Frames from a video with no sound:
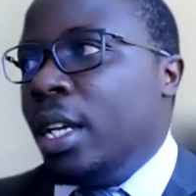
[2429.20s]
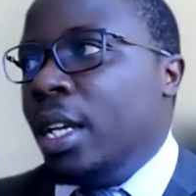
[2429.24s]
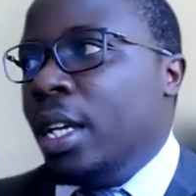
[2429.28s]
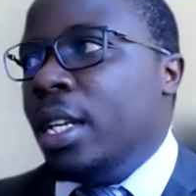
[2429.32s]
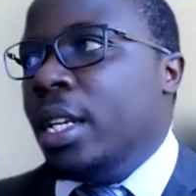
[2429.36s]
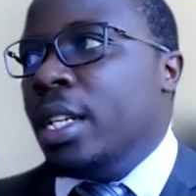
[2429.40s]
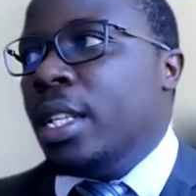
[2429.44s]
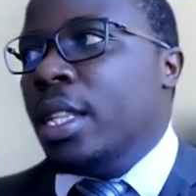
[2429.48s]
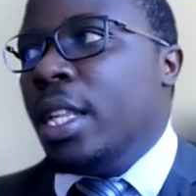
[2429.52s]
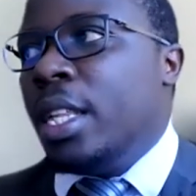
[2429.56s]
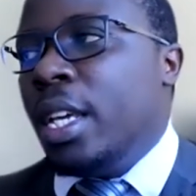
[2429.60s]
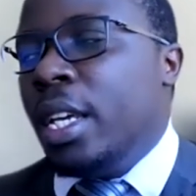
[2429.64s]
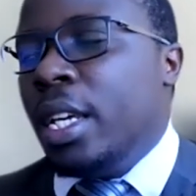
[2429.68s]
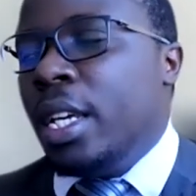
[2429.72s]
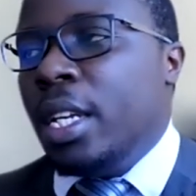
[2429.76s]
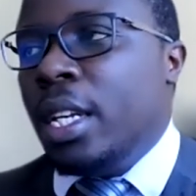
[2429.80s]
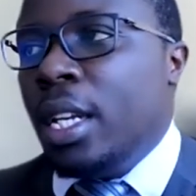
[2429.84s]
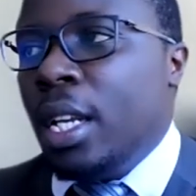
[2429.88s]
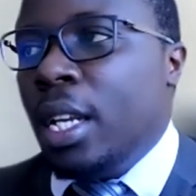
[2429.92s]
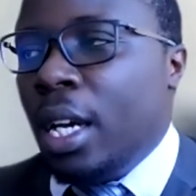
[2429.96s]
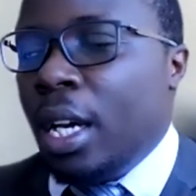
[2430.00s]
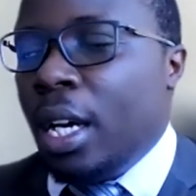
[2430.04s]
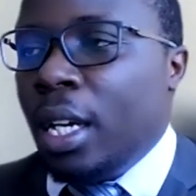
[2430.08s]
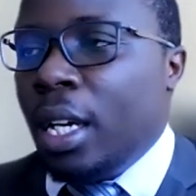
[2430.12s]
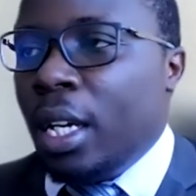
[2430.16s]
And
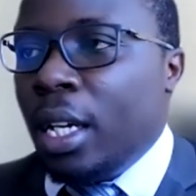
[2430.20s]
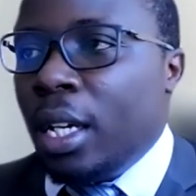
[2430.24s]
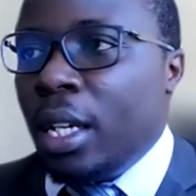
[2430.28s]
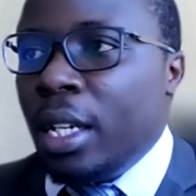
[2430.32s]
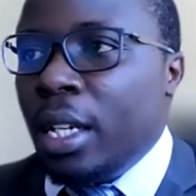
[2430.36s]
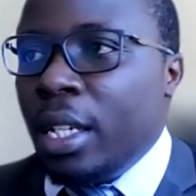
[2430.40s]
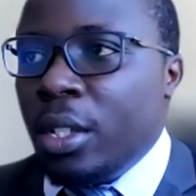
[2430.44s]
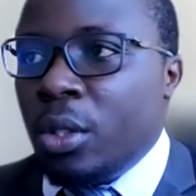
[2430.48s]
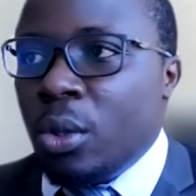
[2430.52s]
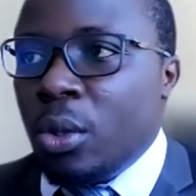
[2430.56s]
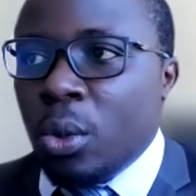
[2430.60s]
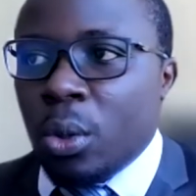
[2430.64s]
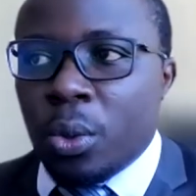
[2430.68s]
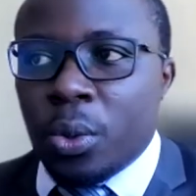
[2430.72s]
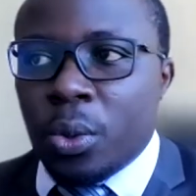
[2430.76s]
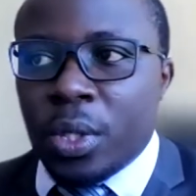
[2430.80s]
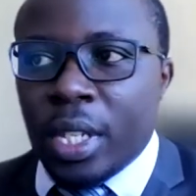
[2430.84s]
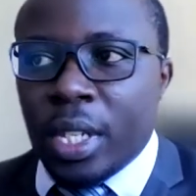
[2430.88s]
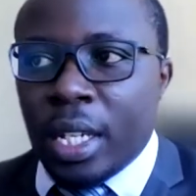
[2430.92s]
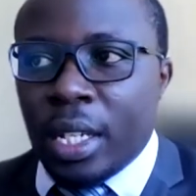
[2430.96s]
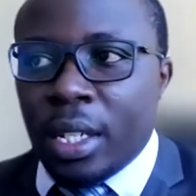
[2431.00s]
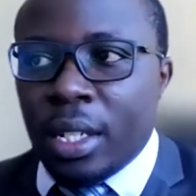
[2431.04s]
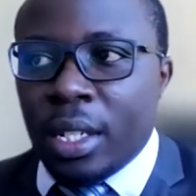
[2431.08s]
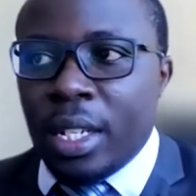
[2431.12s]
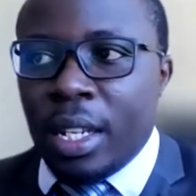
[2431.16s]
then it
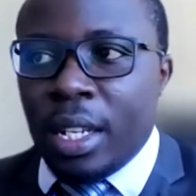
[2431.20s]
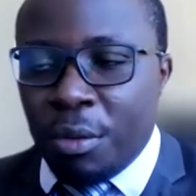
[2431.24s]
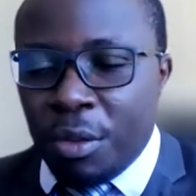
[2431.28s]
looks at